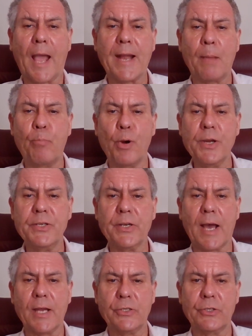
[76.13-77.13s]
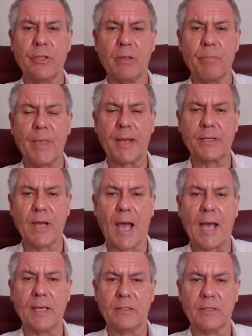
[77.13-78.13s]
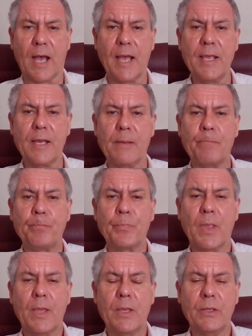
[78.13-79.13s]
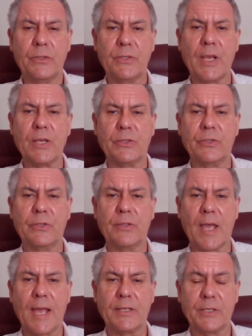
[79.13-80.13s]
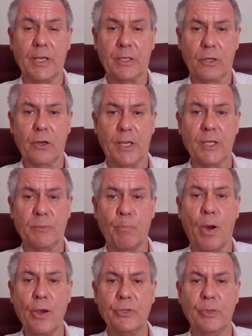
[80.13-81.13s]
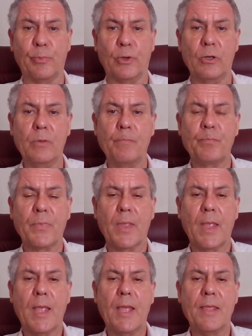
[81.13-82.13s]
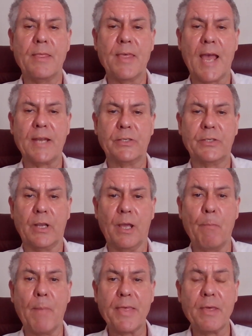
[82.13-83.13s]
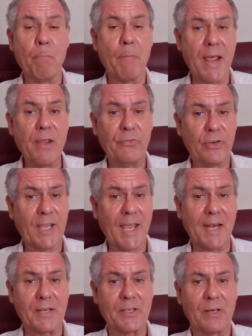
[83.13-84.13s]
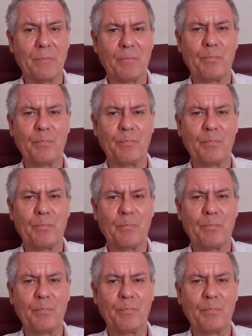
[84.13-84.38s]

And I pointed out to them that Isaiah says that it is possible that a mother may forget